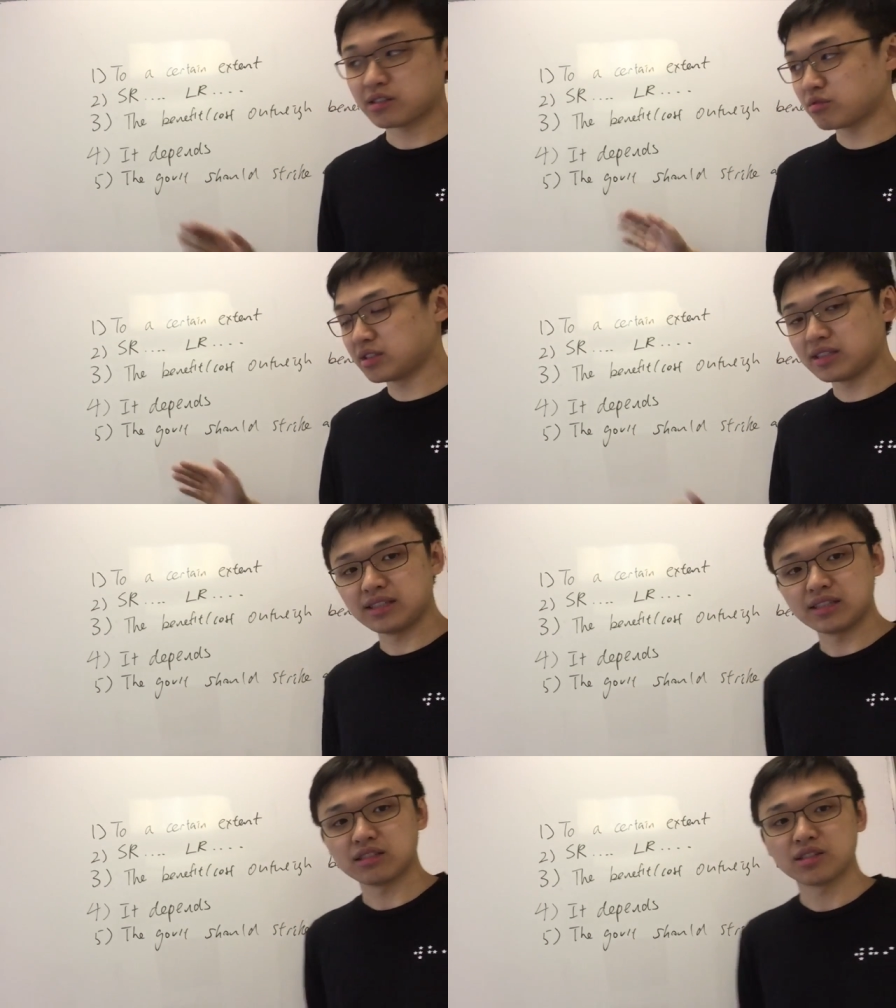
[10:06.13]
This one is
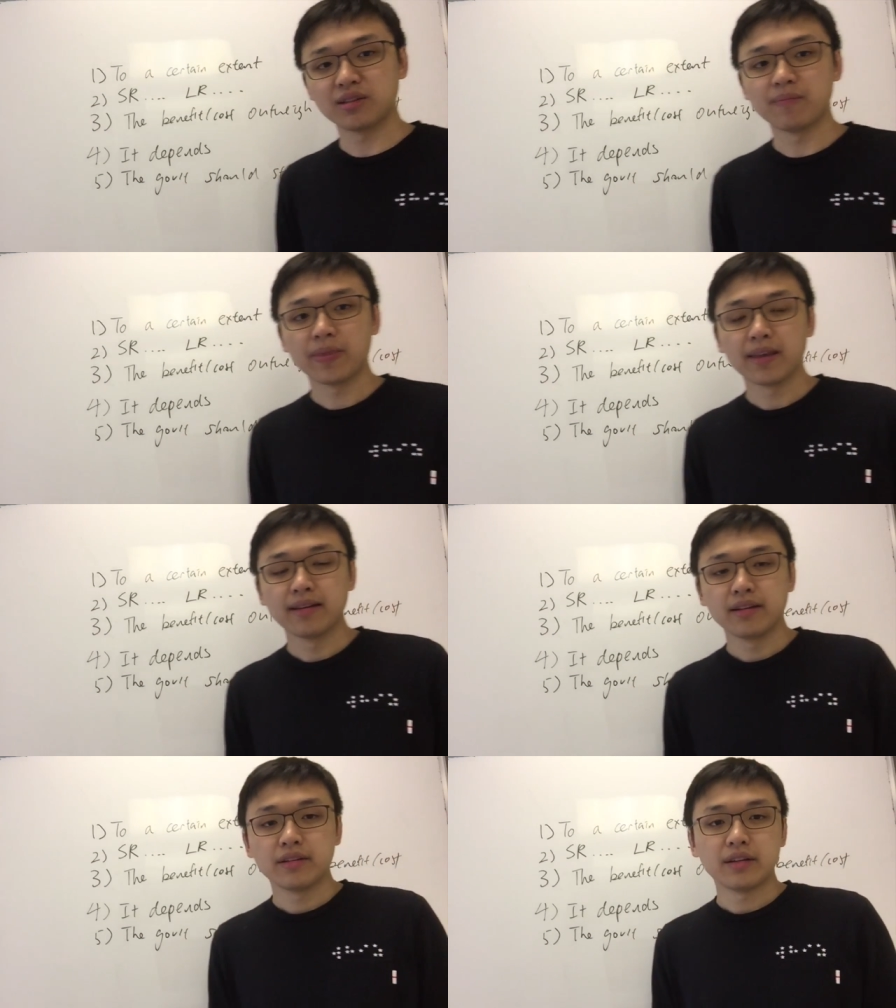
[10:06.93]
easy. So
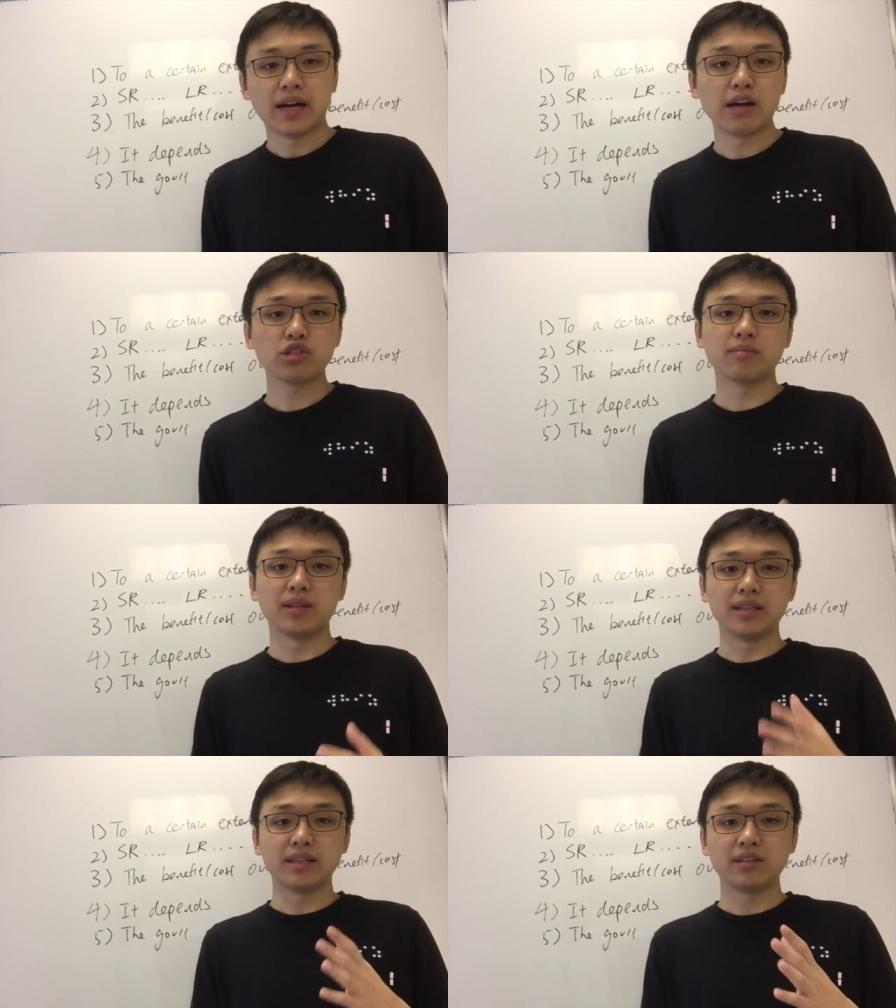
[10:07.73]

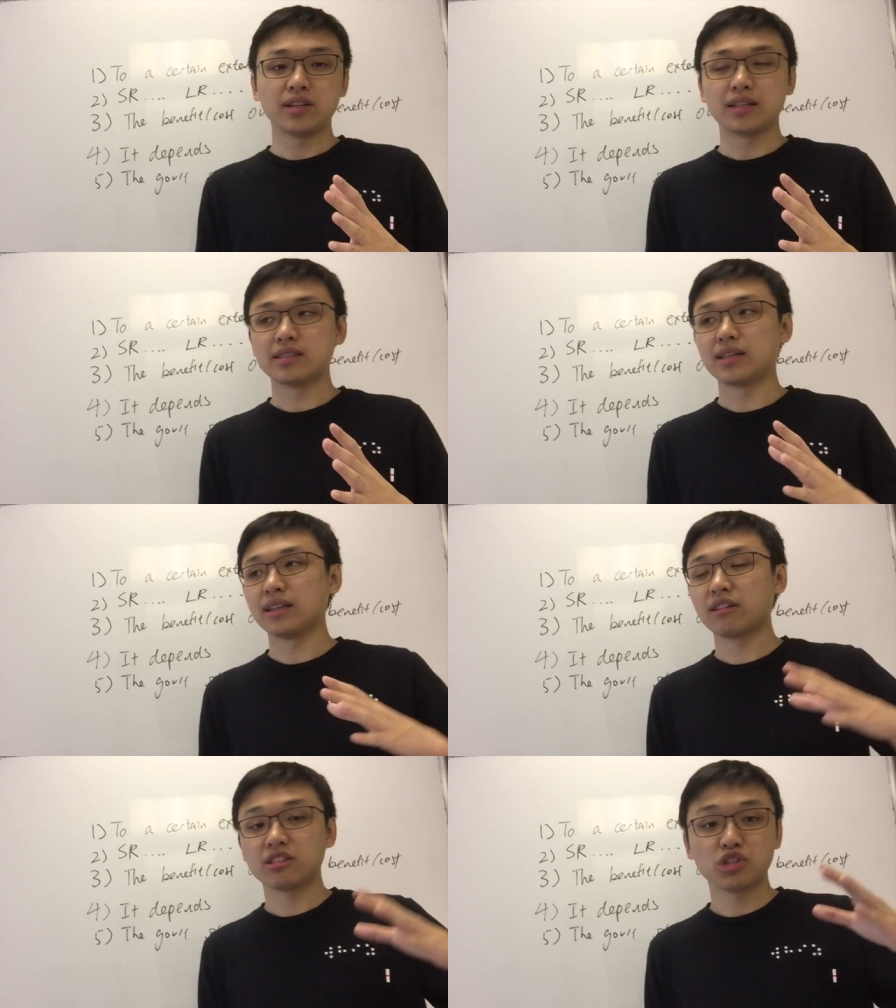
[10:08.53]
ultimately, you can
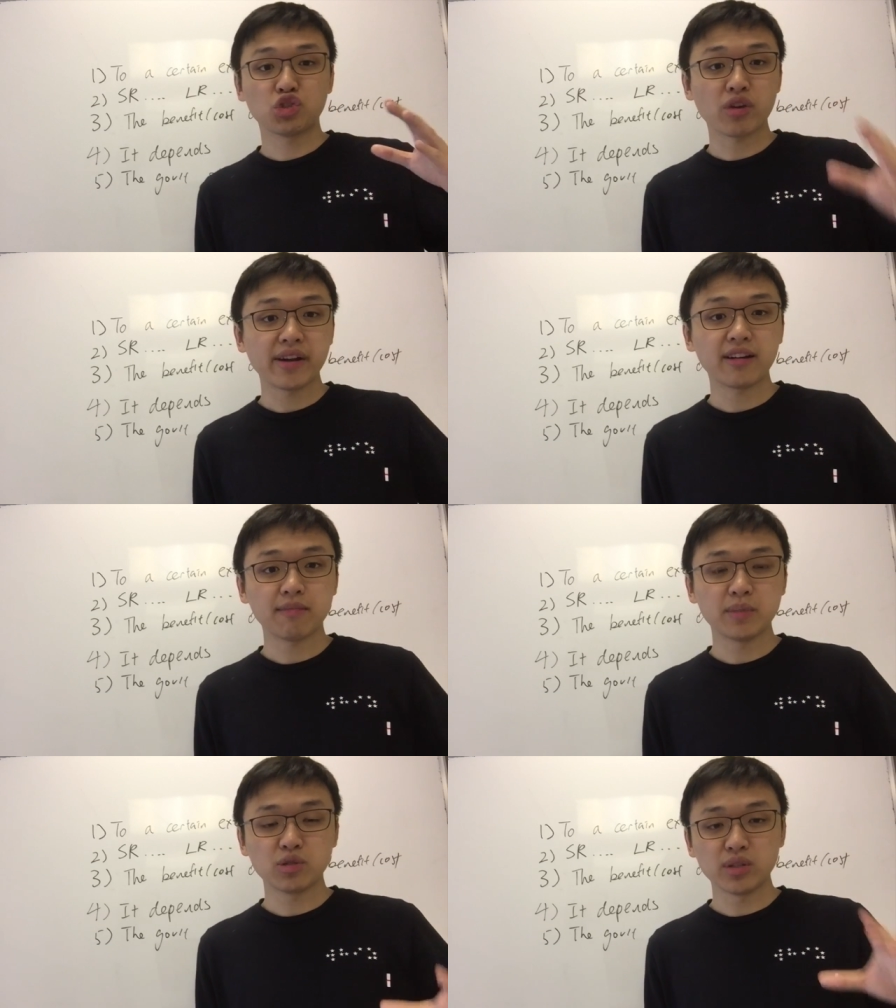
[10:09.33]
say there is a
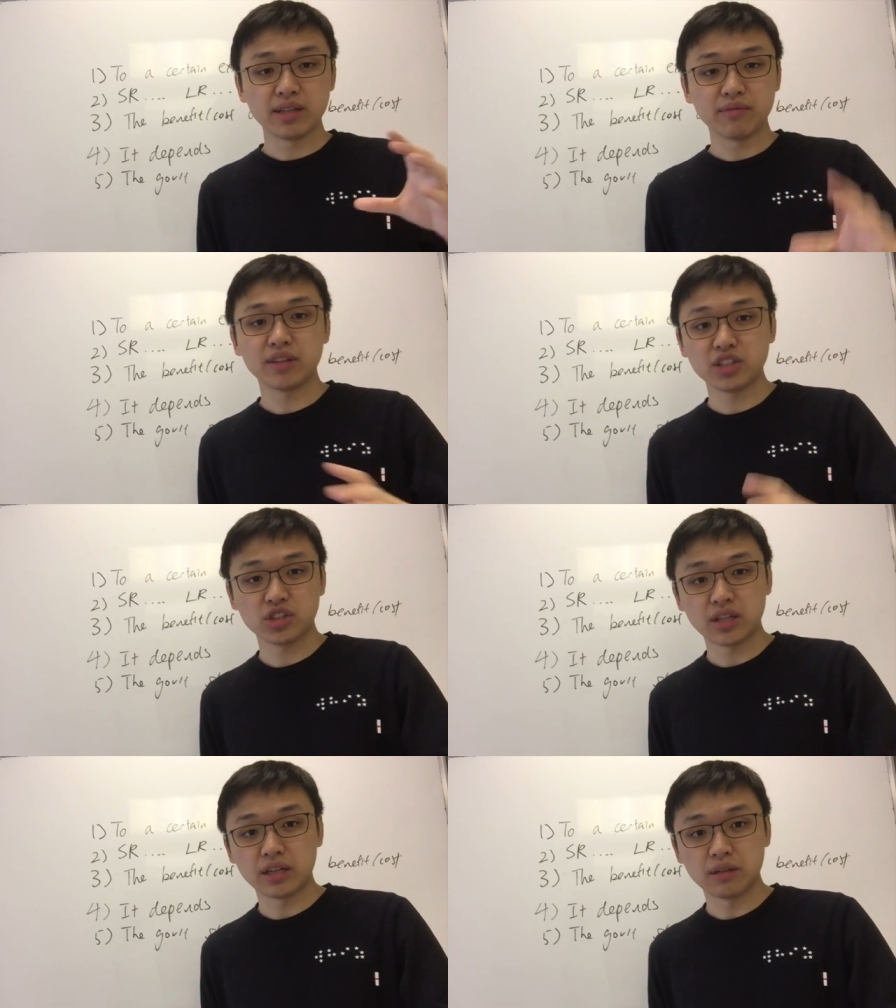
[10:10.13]
trade-off between
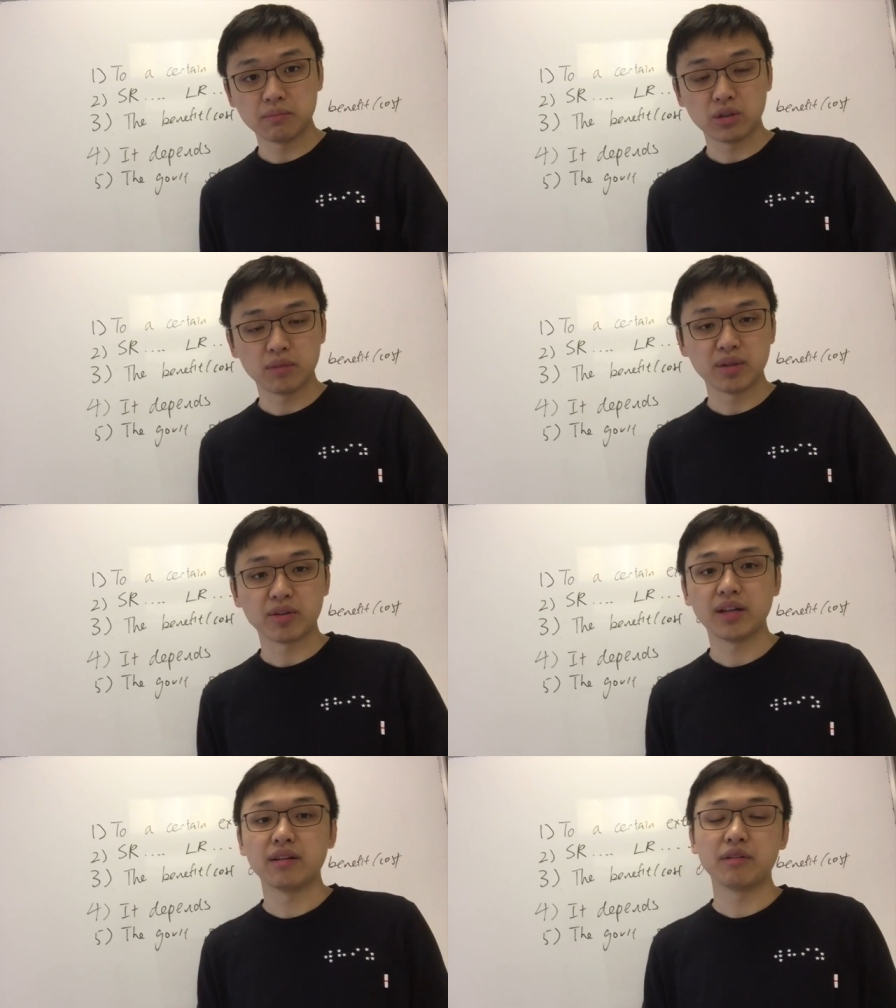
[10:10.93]
inflation and unemployment,
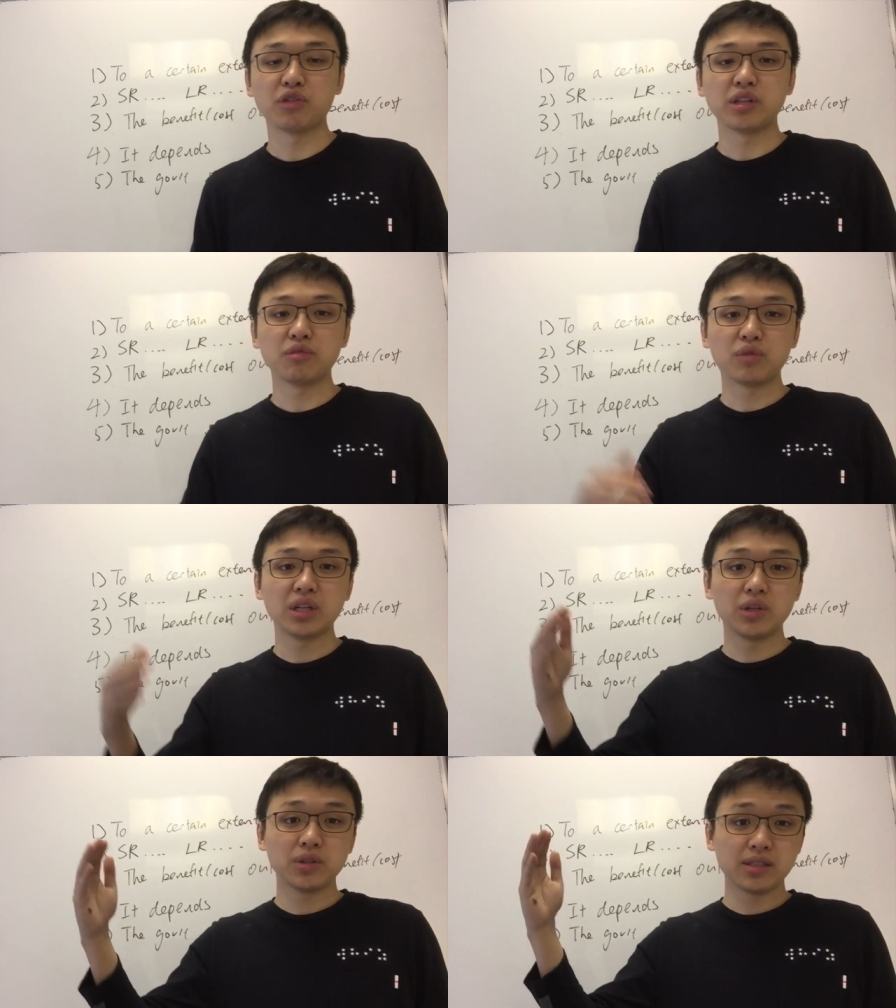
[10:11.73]
right? When
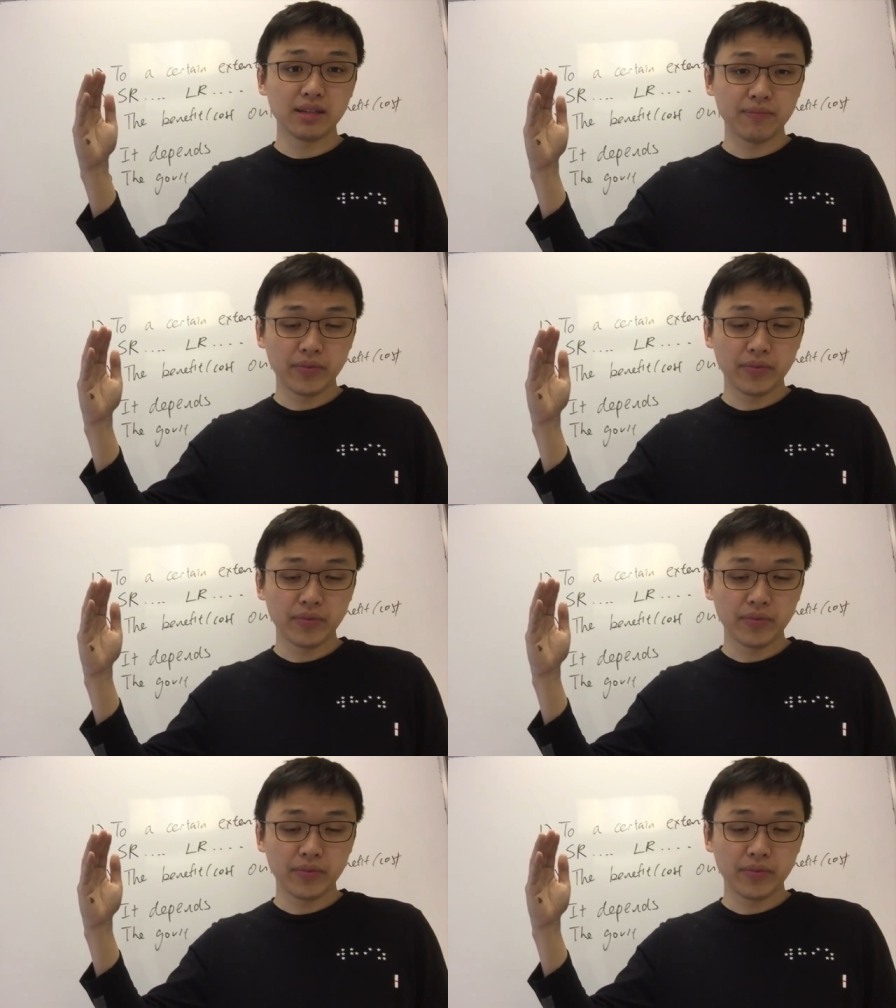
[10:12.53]
we use